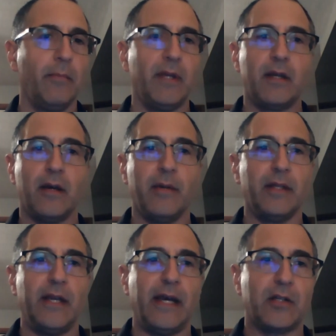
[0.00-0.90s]

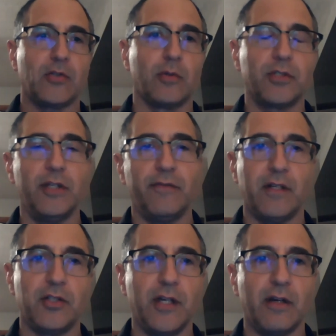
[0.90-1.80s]
becoming the actual chief
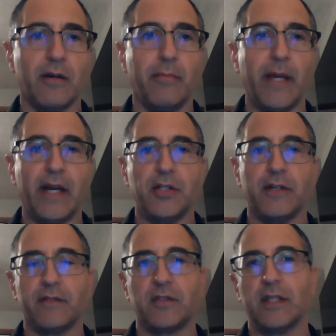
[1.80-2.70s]
engineer and
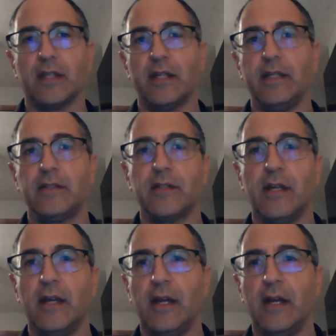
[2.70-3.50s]
managing facilities,